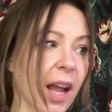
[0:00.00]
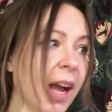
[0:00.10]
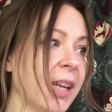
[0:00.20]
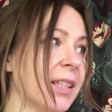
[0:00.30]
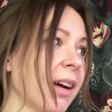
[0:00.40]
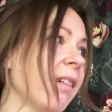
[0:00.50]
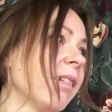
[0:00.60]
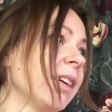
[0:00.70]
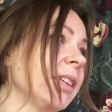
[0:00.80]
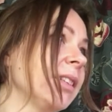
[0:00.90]
and
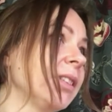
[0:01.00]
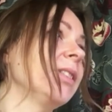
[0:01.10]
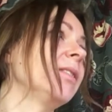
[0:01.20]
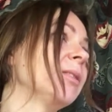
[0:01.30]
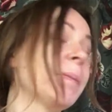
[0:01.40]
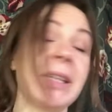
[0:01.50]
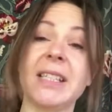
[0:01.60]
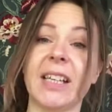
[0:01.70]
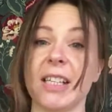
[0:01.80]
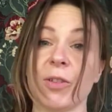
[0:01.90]
I use,
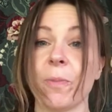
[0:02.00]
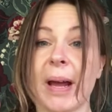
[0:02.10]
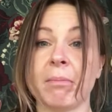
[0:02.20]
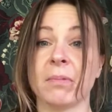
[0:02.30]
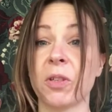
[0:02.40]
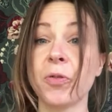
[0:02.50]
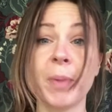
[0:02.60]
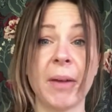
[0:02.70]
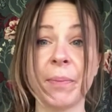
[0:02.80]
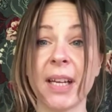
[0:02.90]
basically it's all
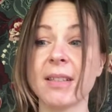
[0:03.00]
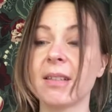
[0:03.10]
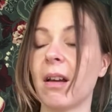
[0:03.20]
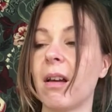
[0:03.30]
pen based,